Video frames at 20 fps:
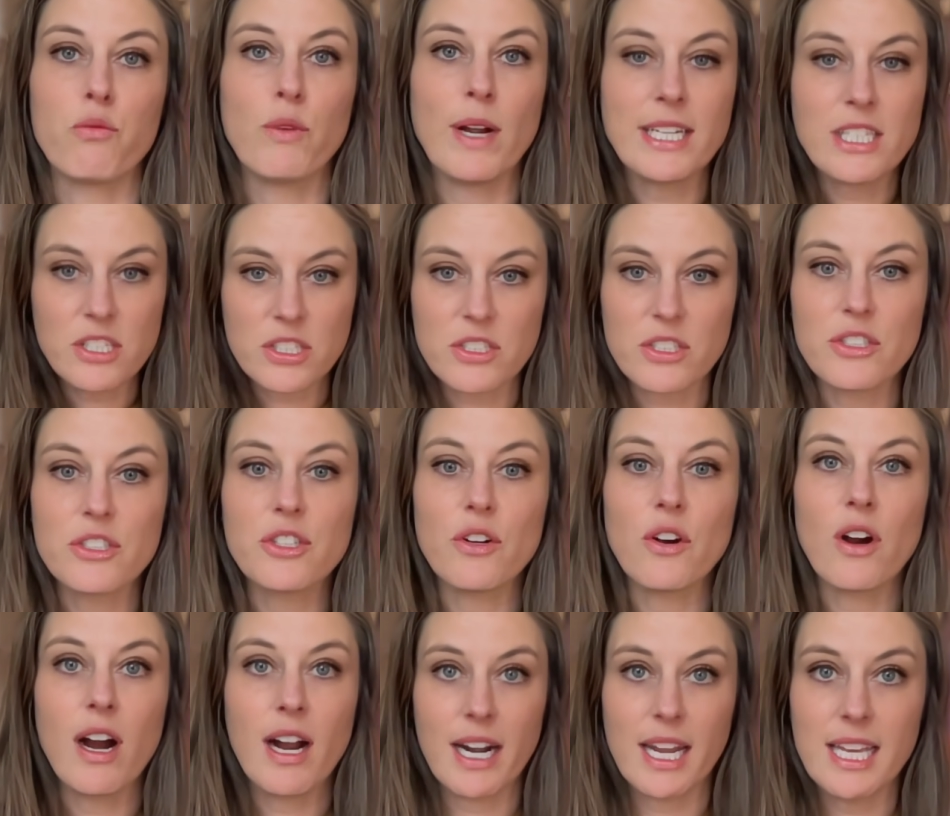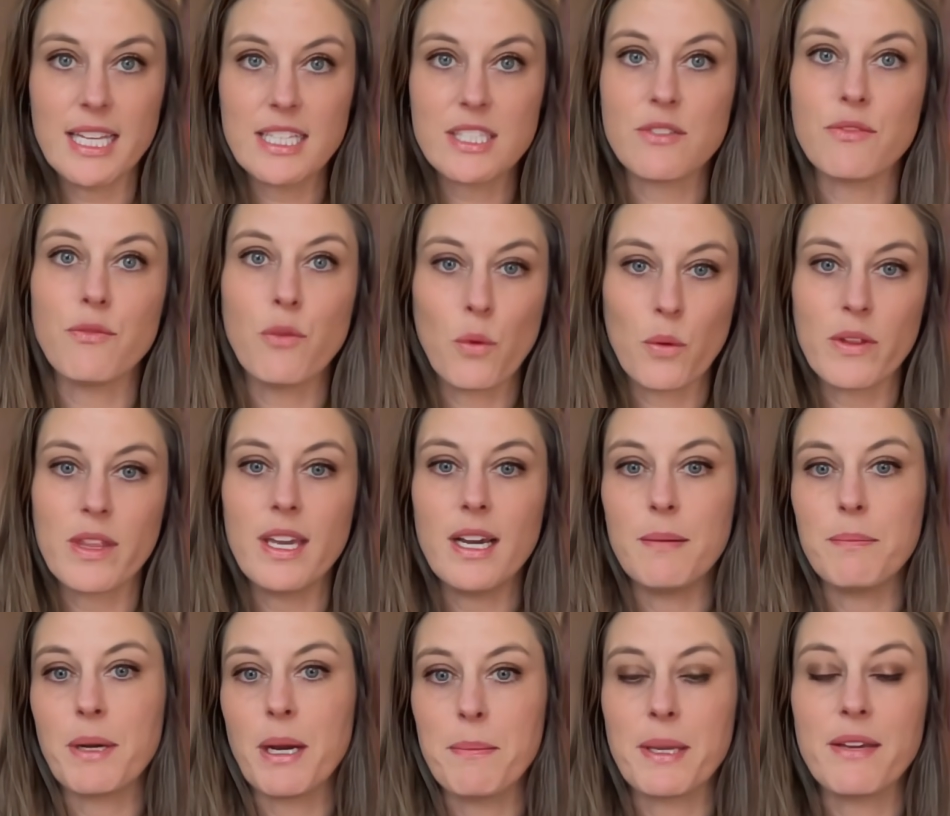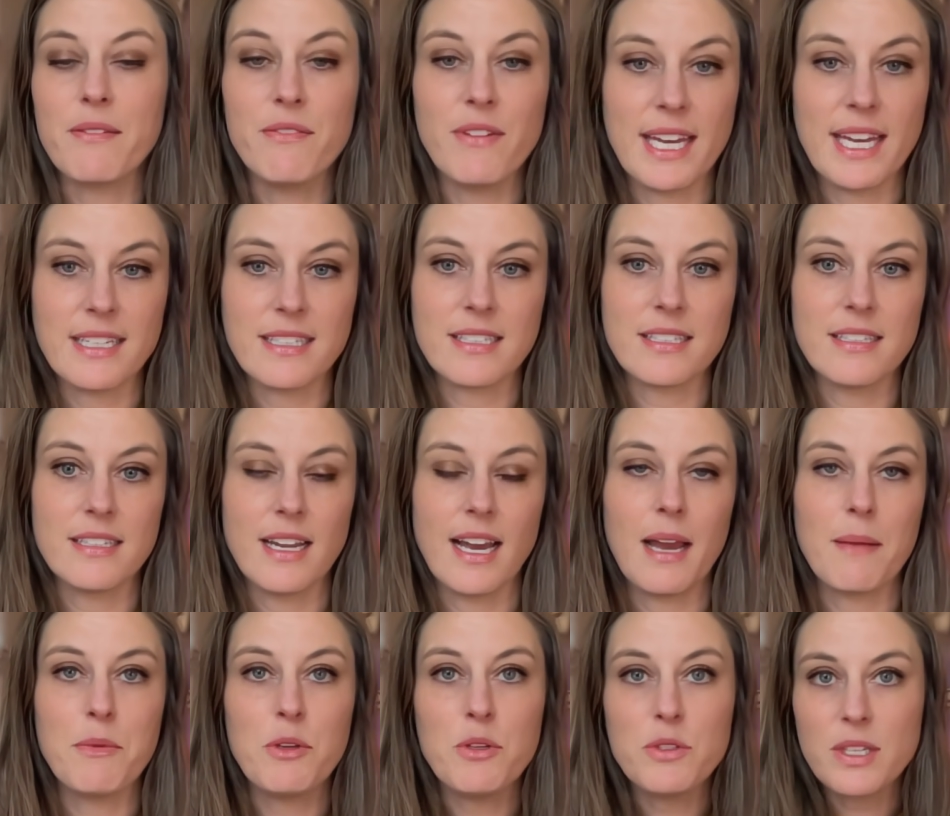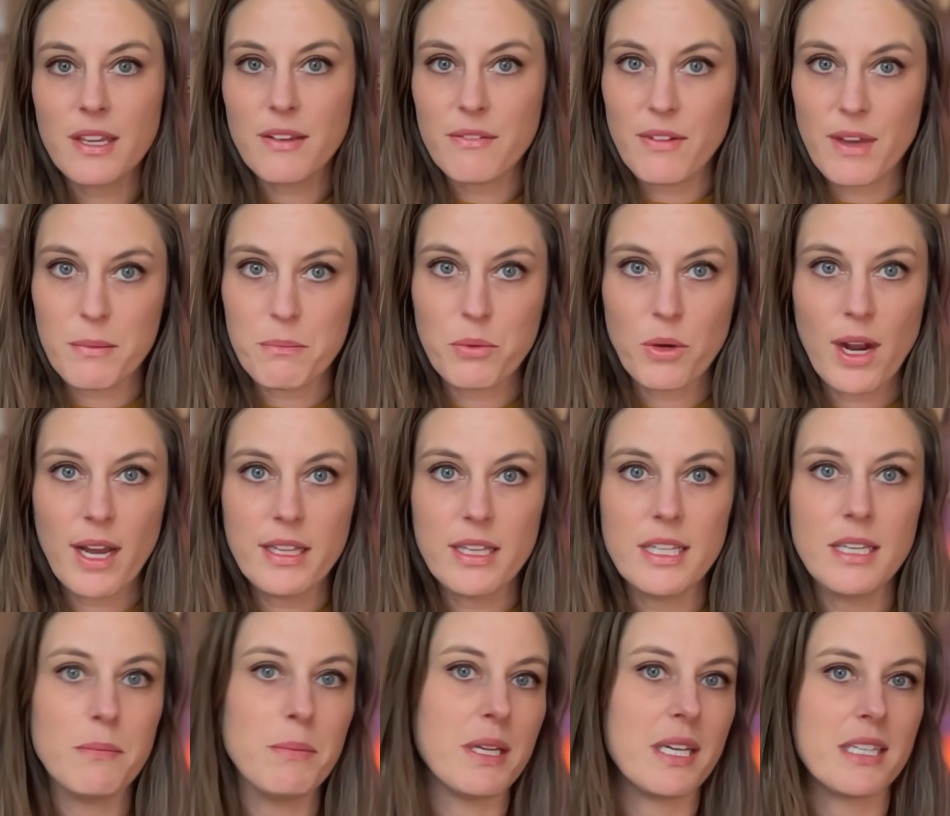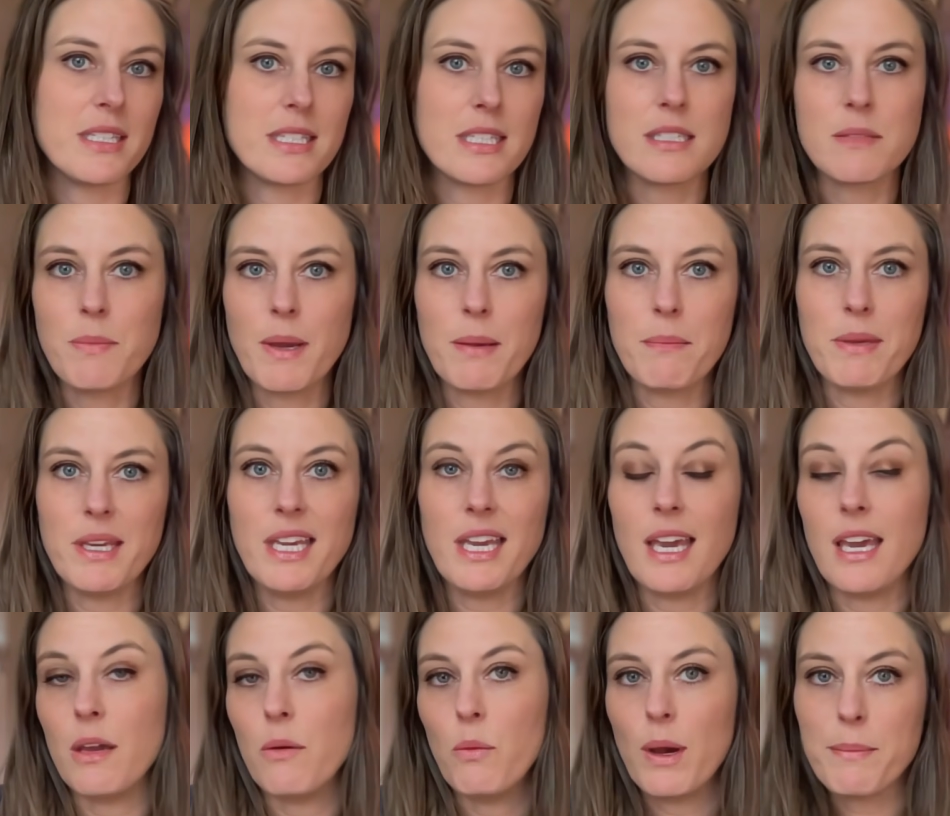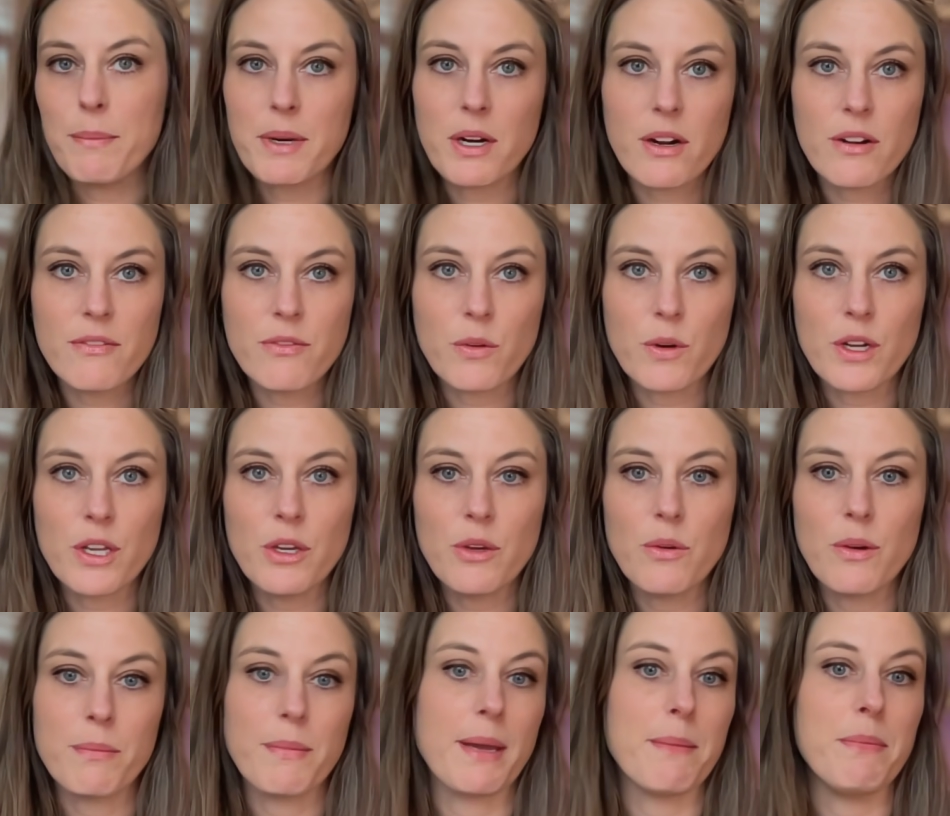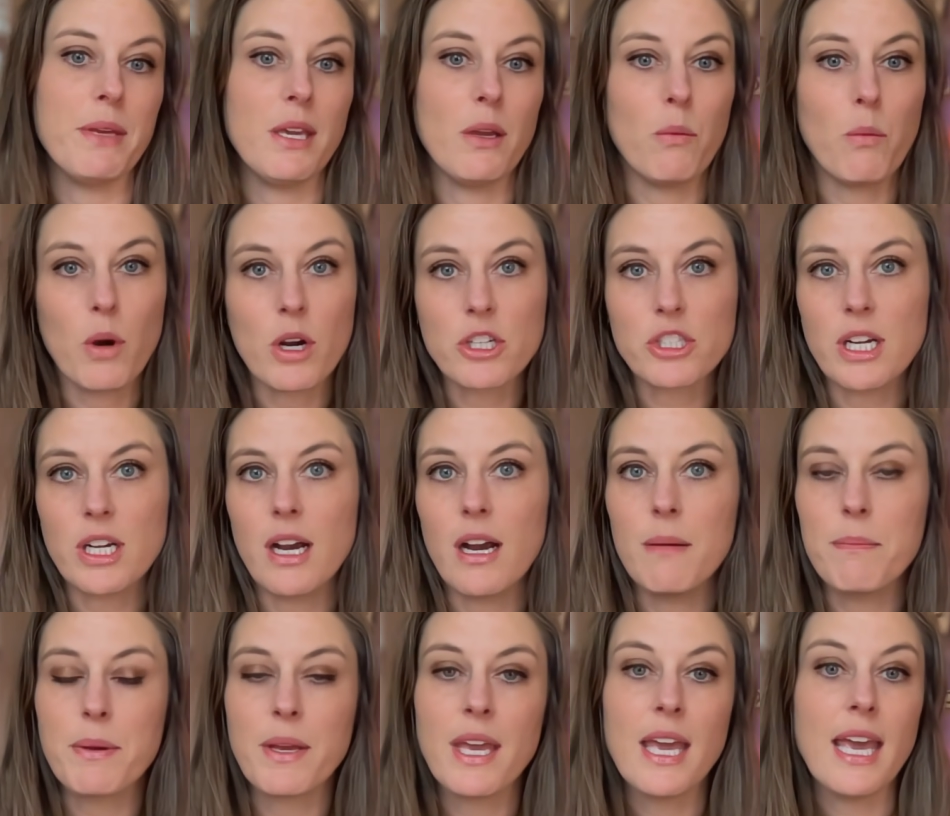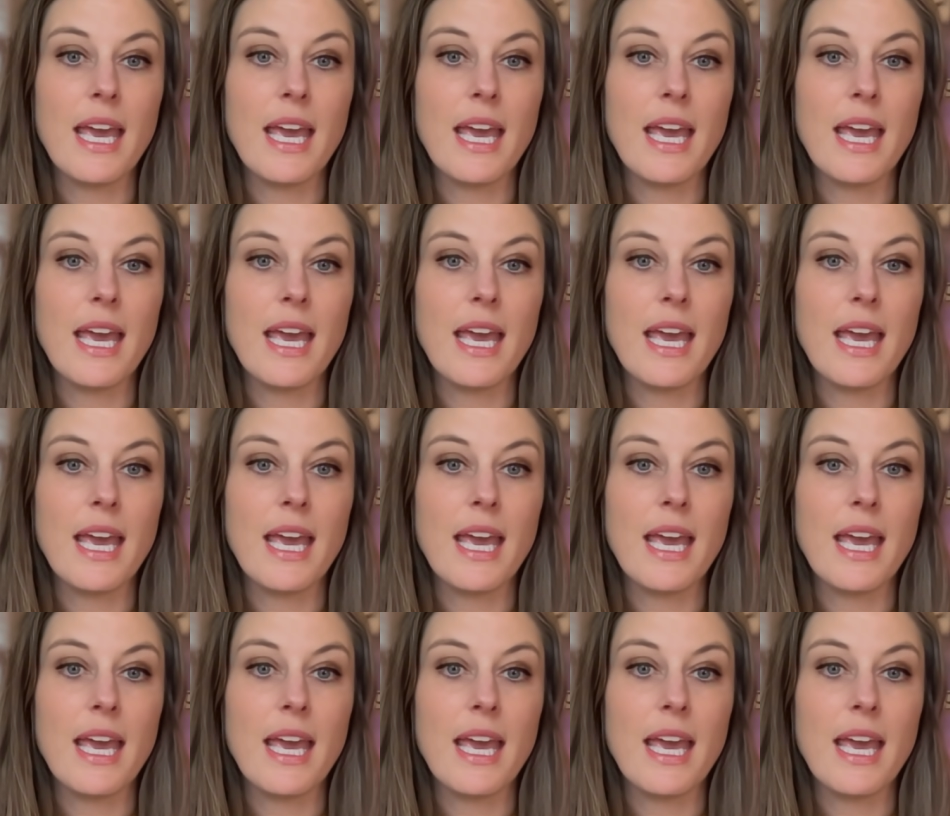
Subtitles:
registers your audience for the upcoming event. I'm using event broadly because this might be a webinar for you. It might be a workshop.